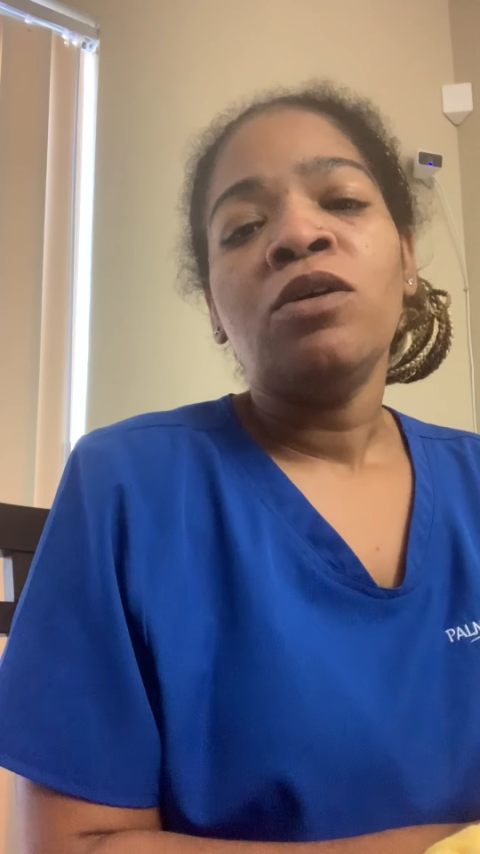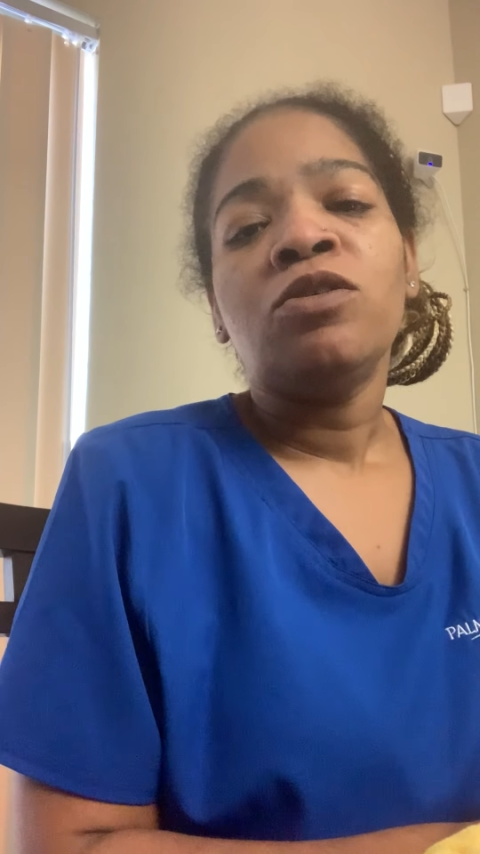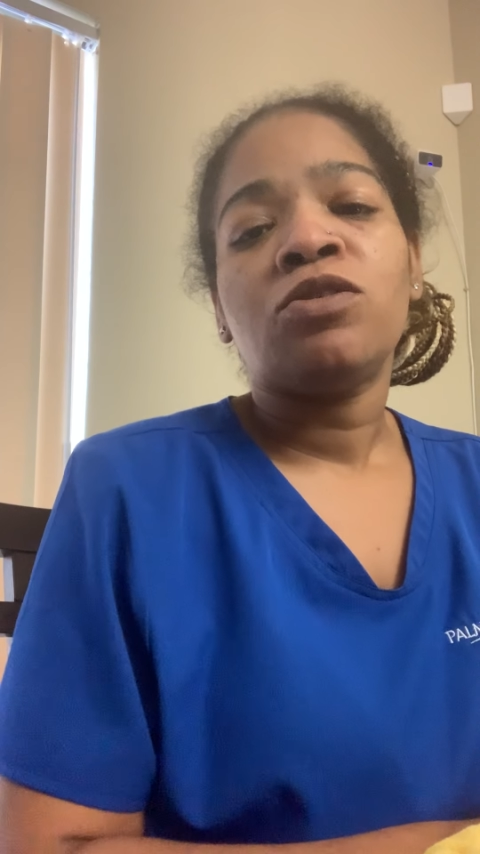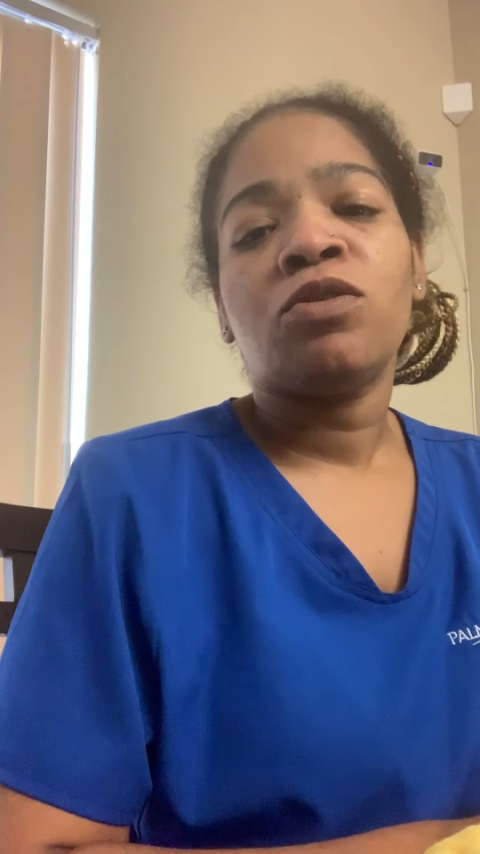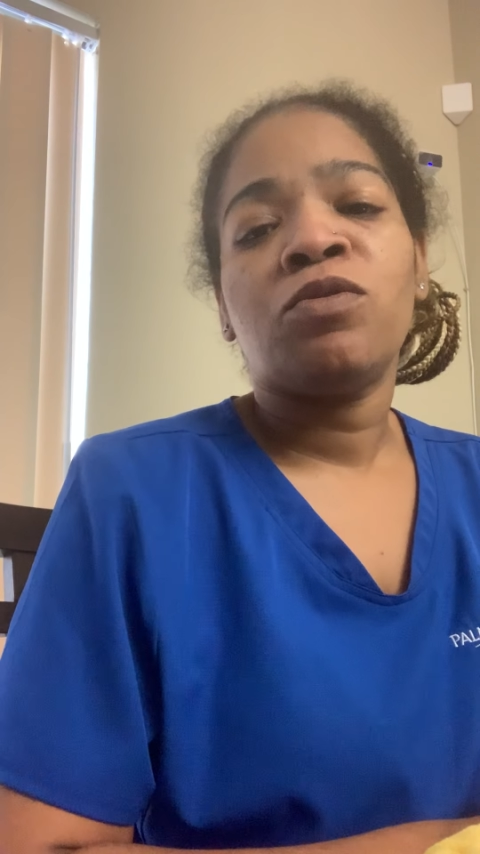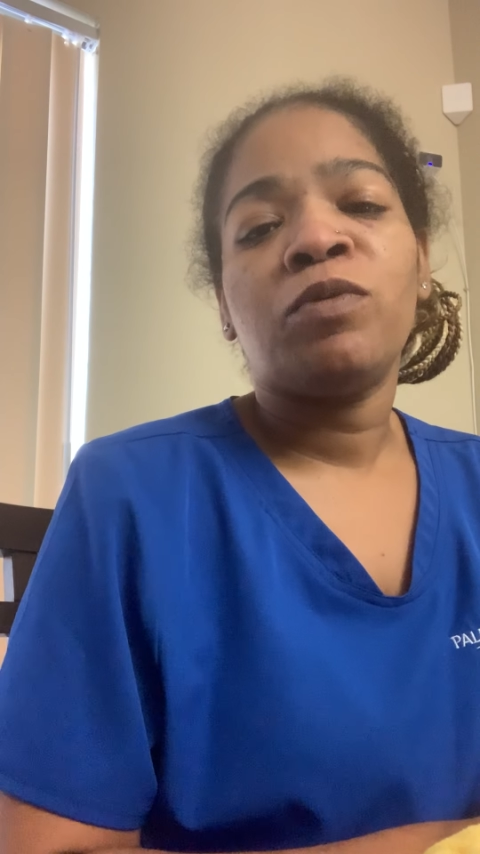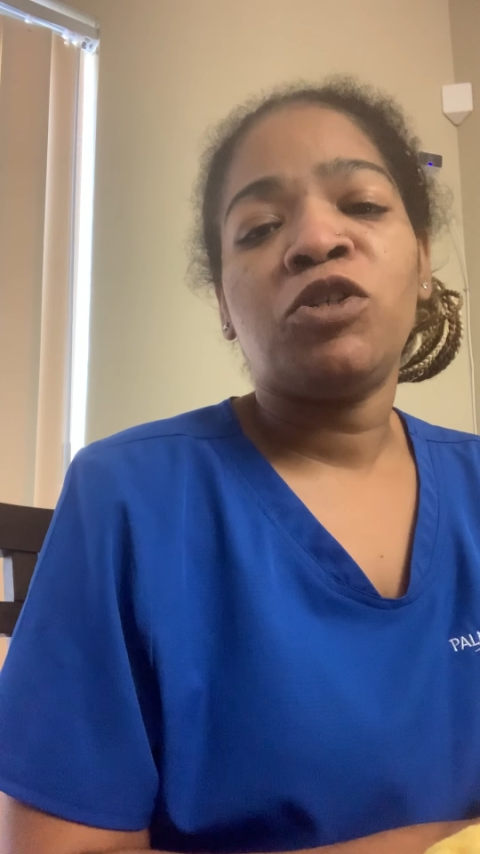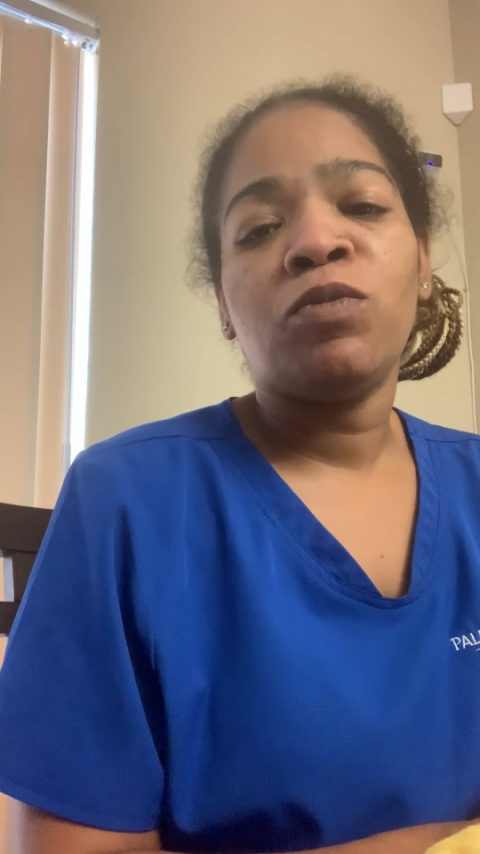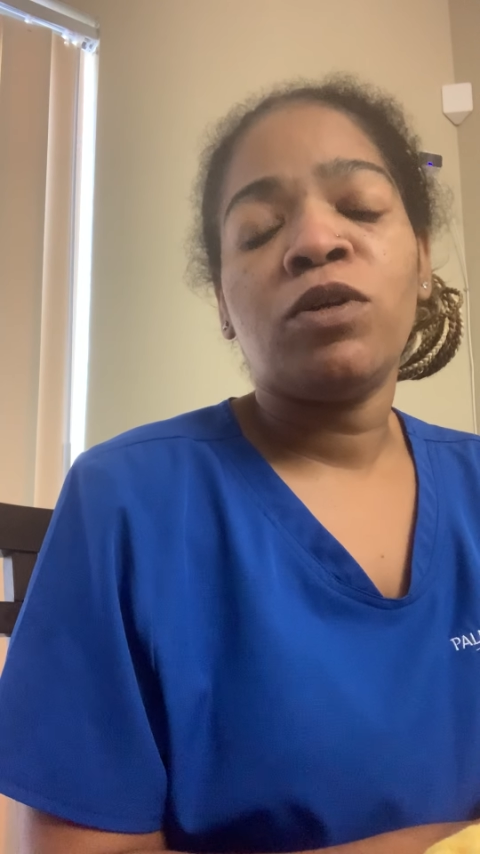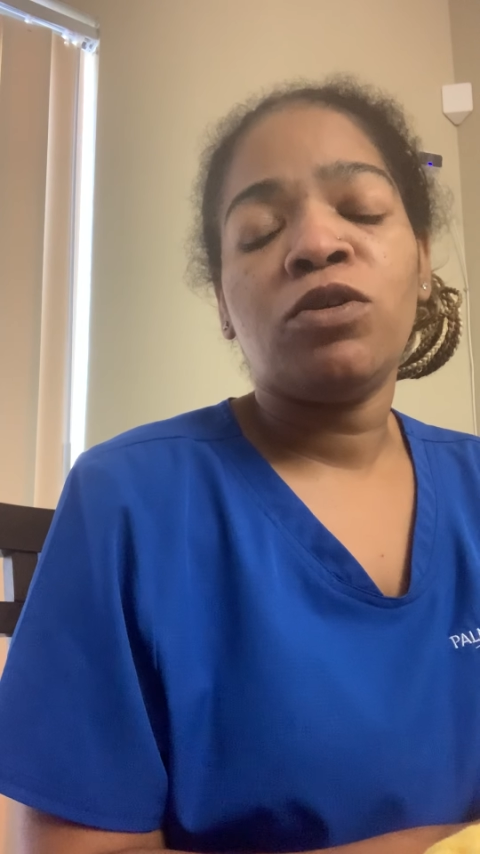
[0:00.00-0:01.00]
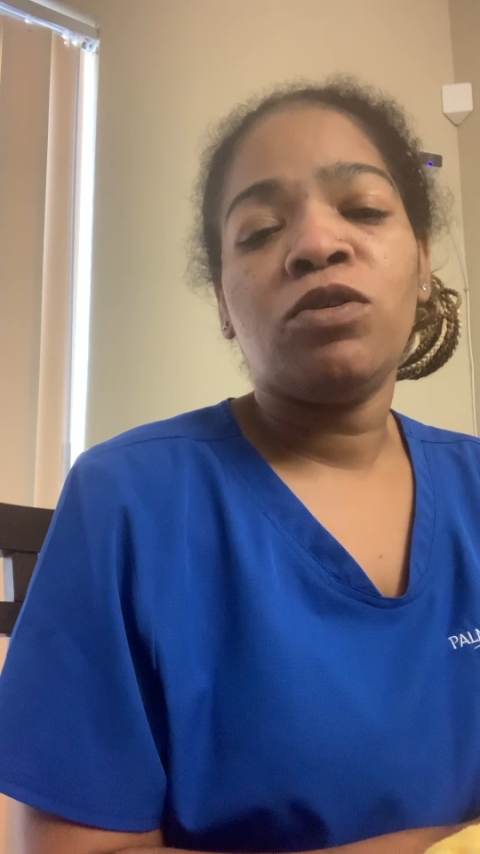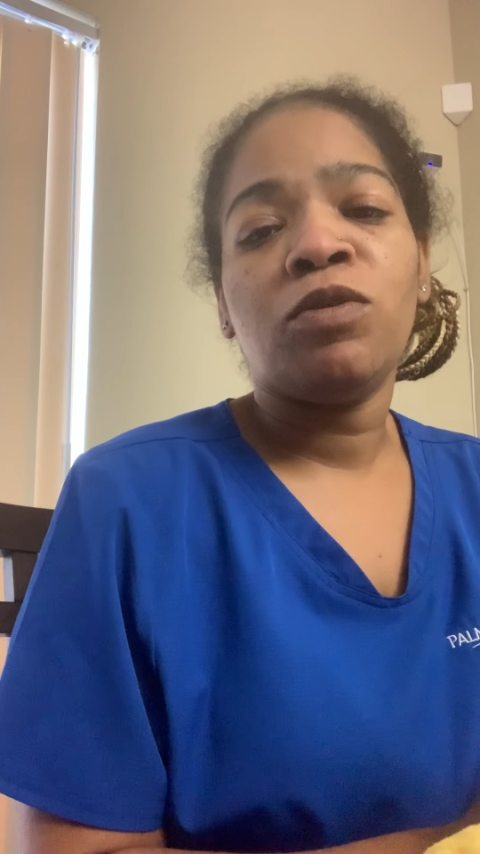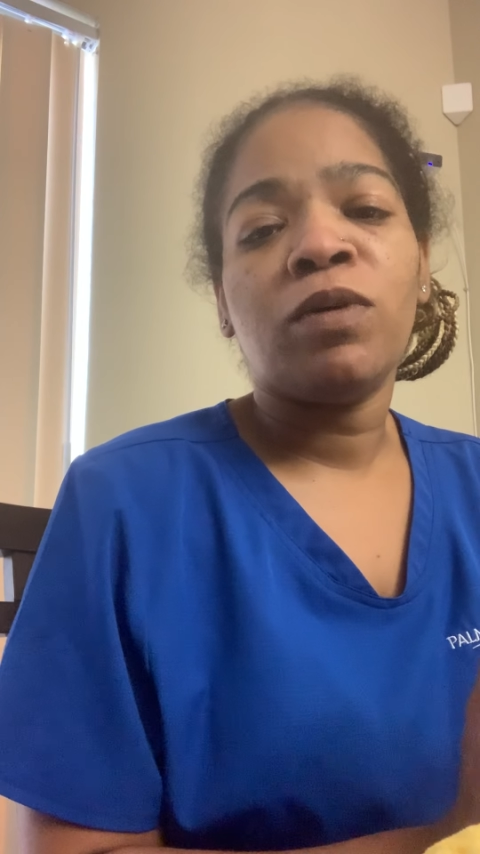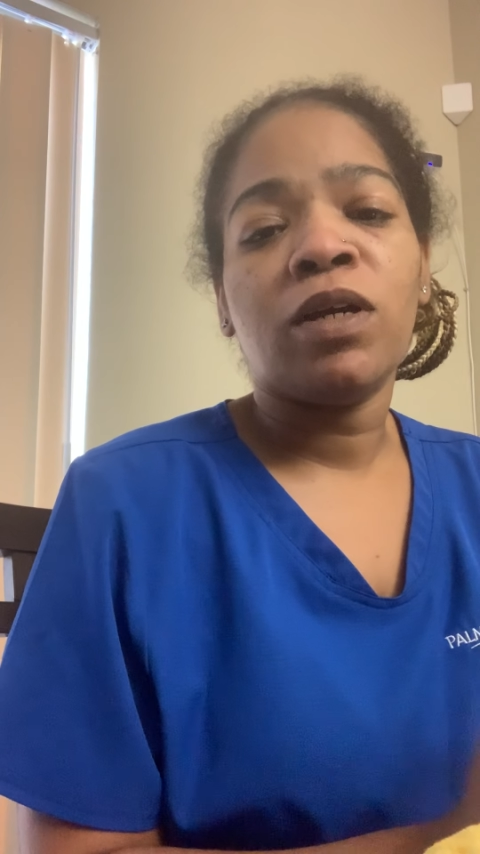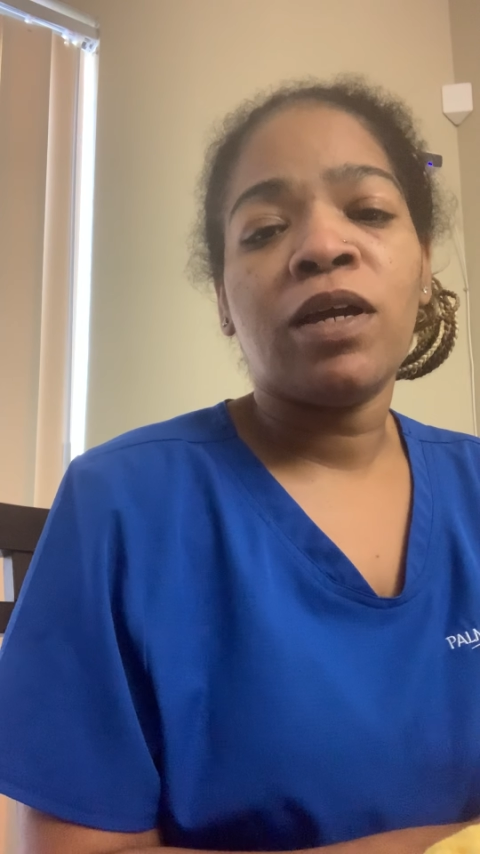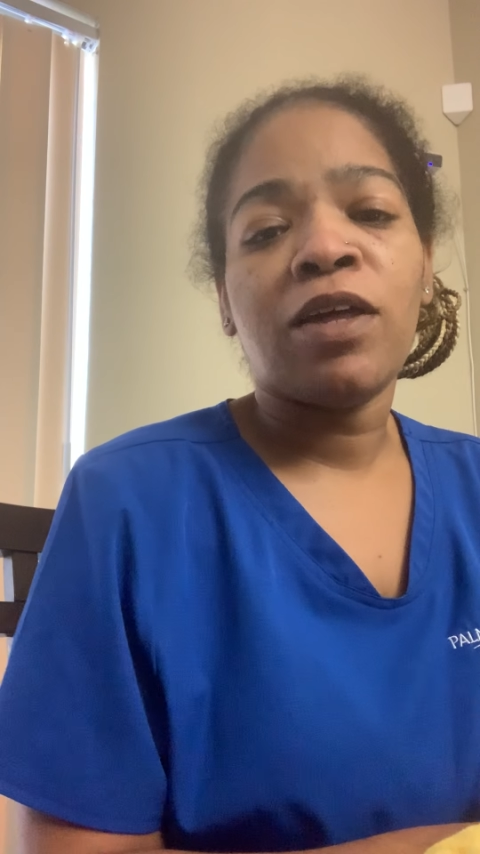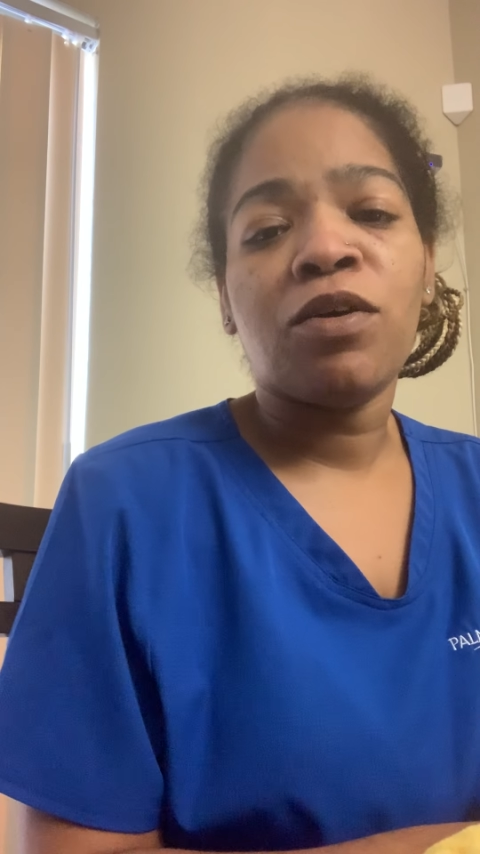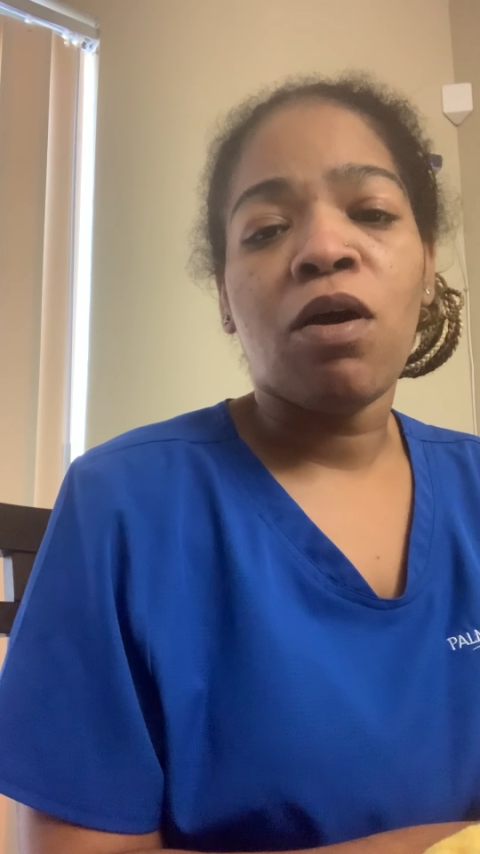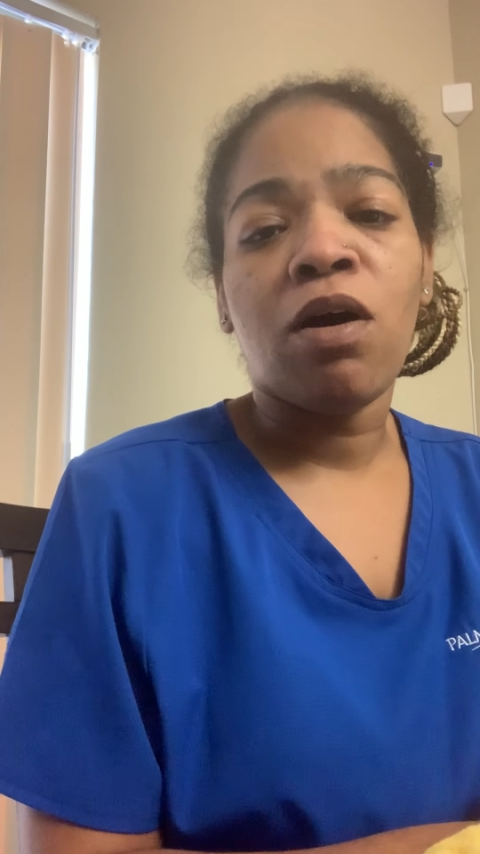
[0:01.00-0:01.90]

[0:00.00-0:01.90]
So what you want to do, you want to gather